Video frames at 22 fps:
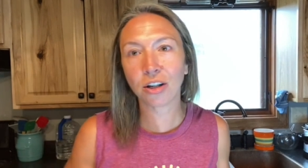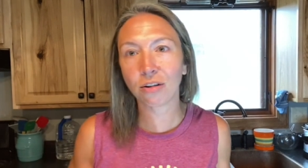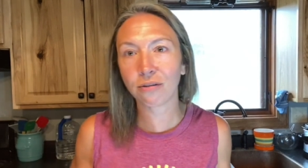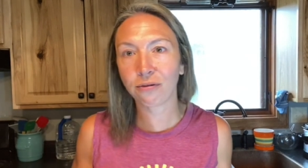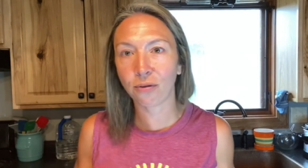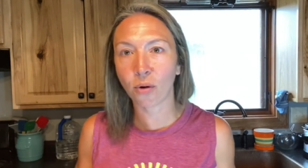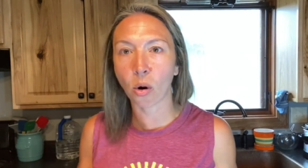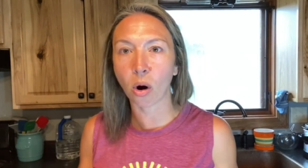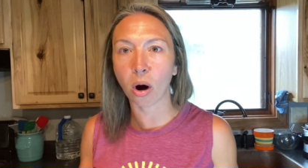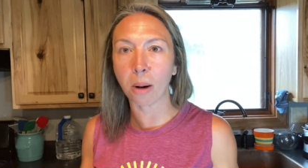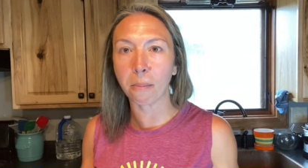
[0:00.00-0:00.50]
your
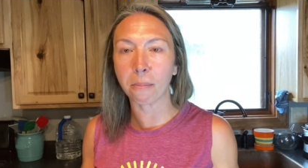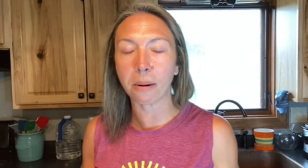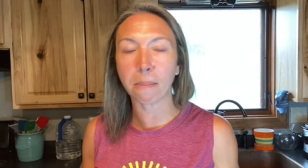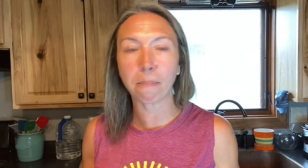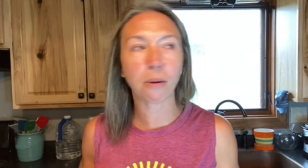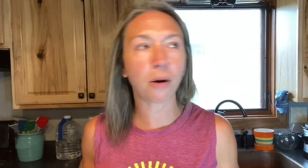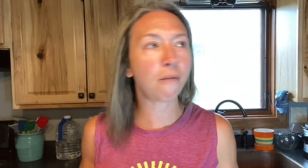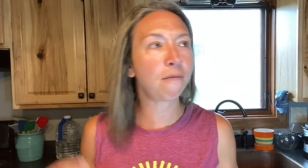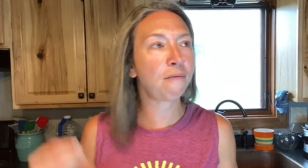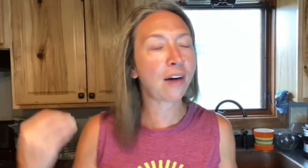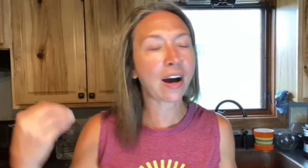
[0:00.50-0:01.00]
form,
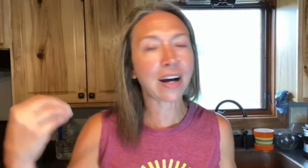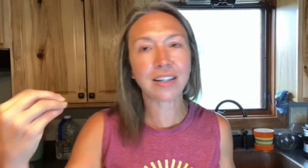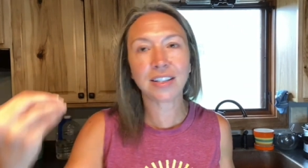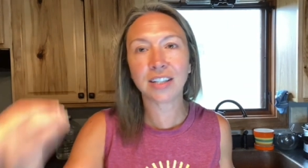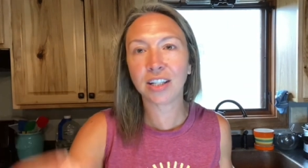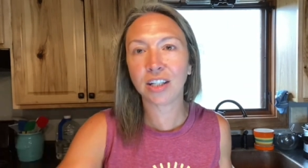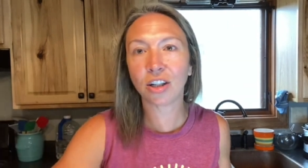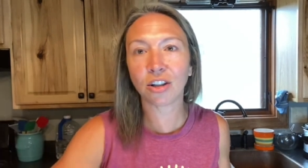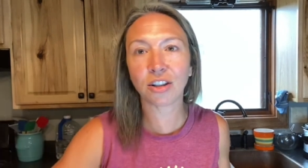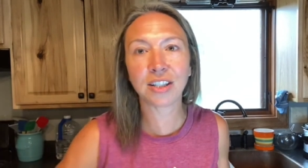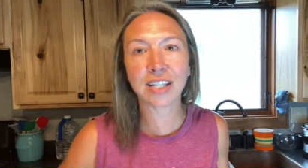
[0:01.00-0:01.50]

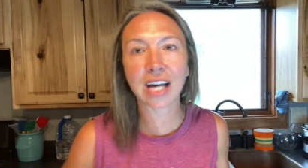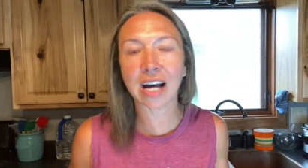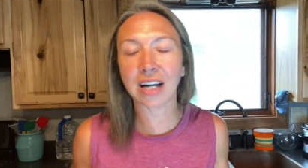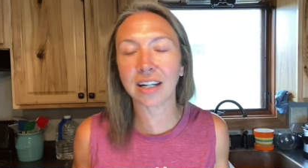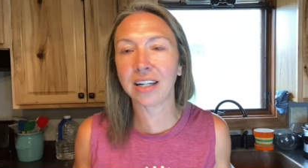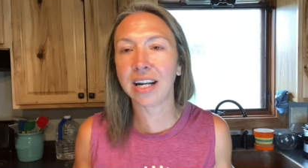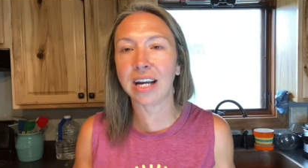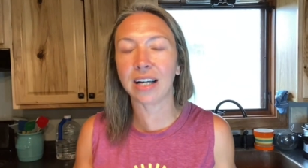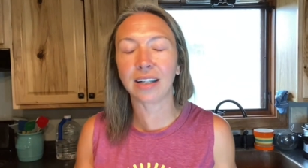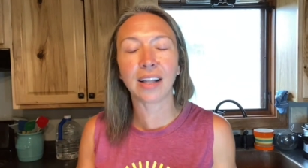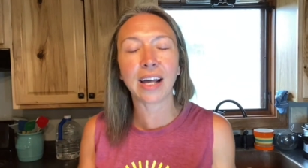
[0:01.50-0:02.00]
perfecting your
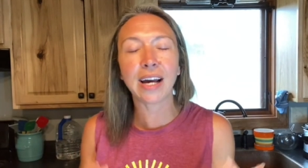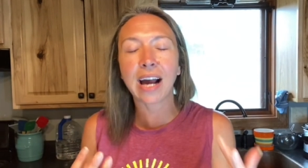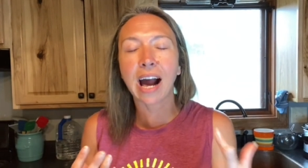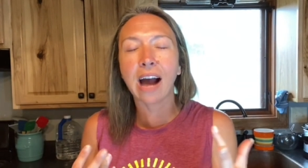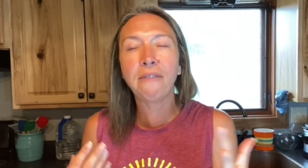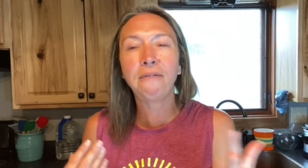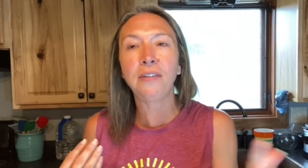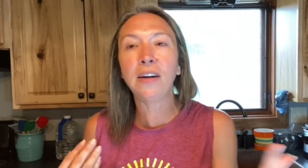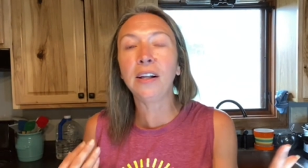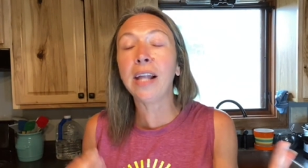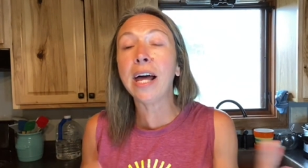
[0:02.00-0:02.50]
technique. Like
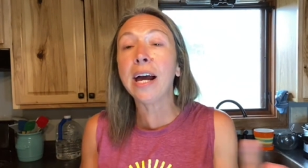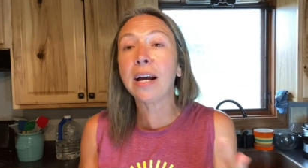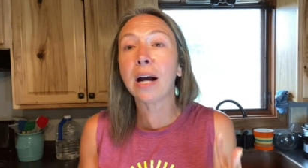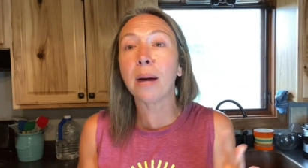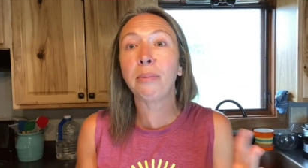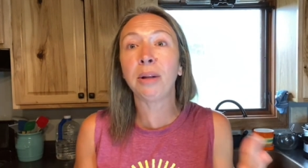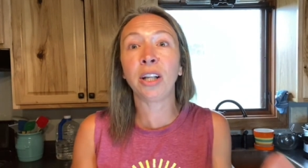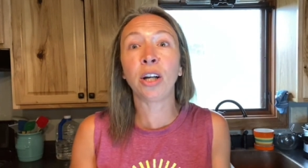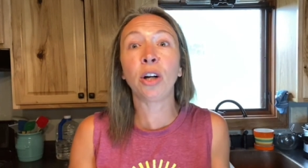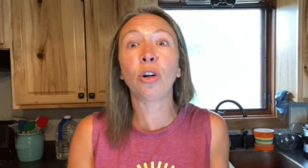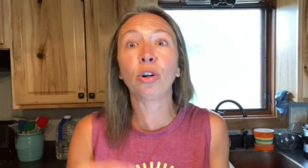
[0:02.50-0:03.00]
I feel like
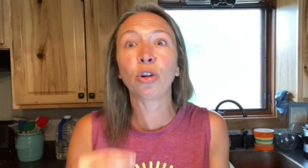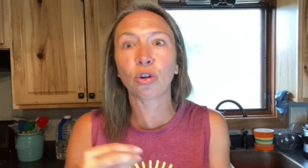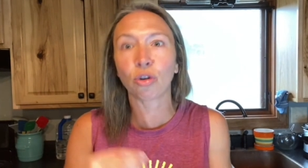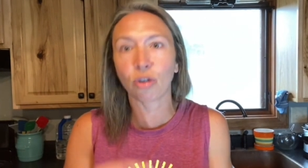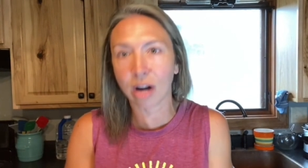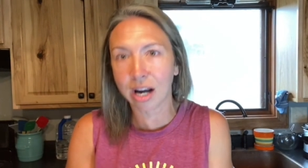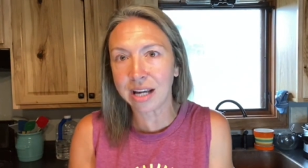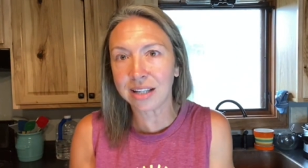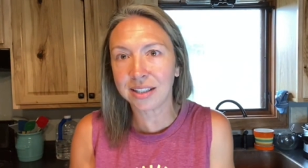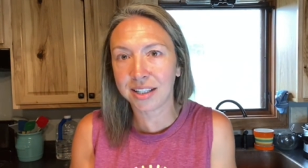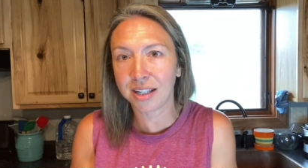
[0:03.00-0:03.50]
I'm a little
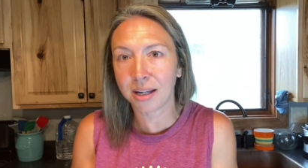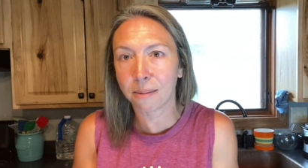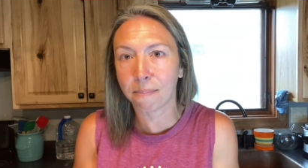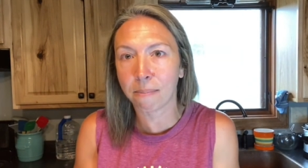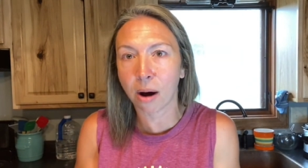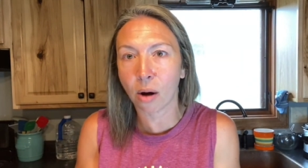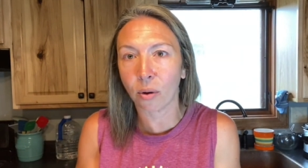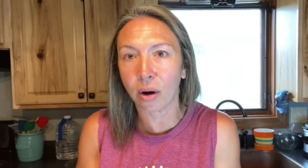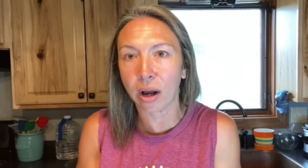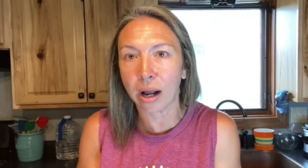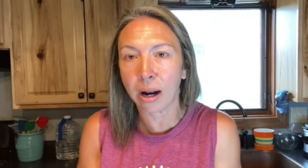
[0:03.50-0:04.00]
crazy
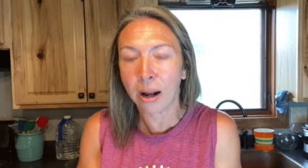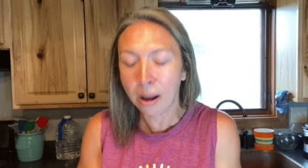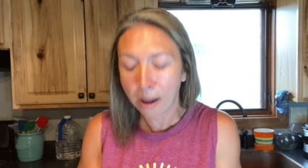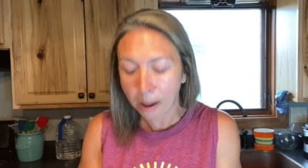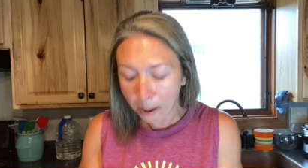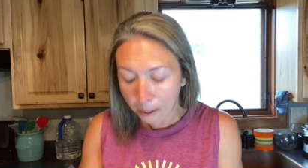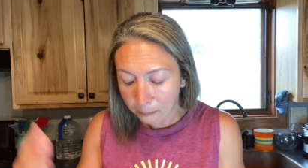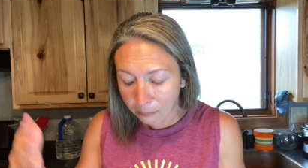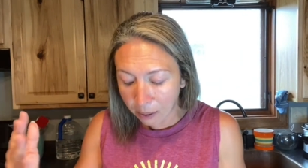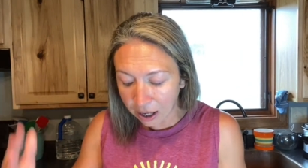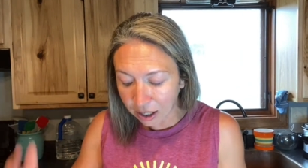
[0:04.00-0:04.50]
about it,
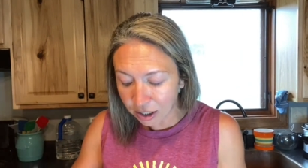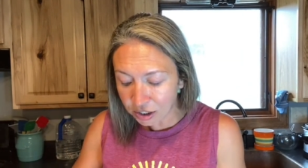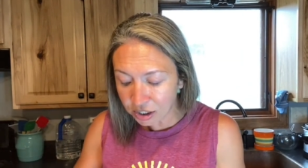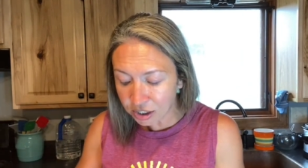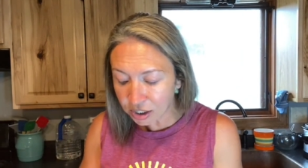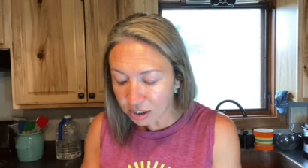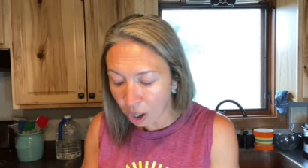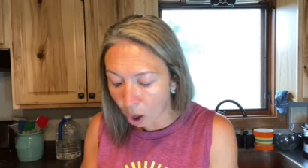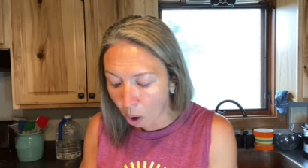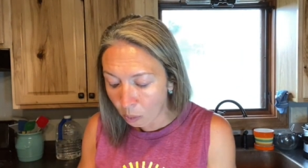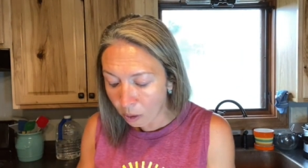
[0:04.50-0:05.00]
but it's
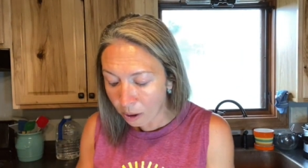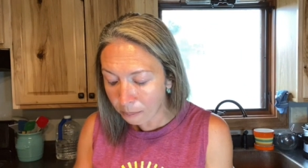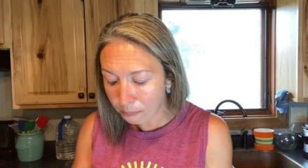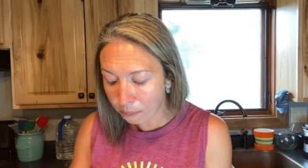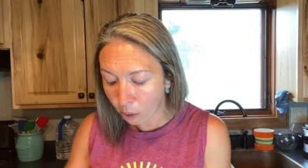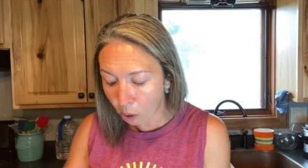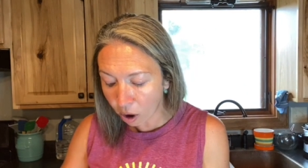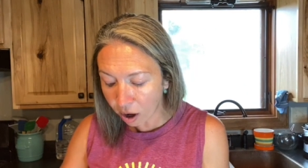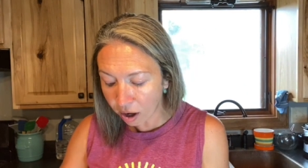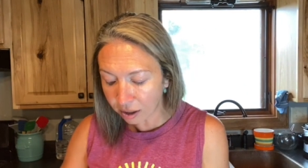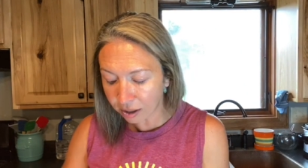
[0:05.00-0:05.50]
so
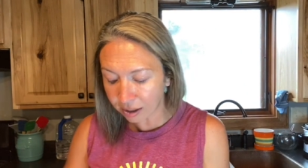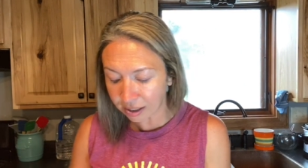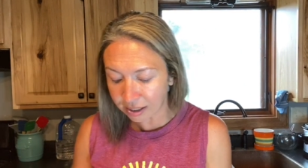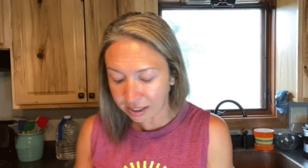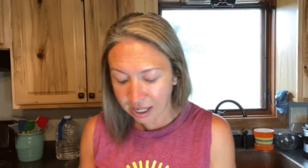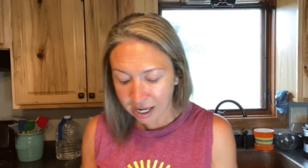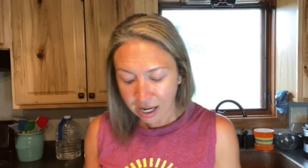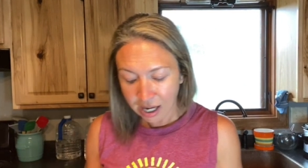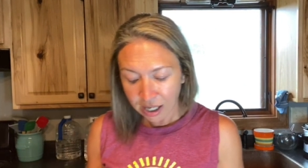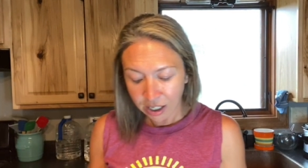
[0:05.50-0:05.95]
important.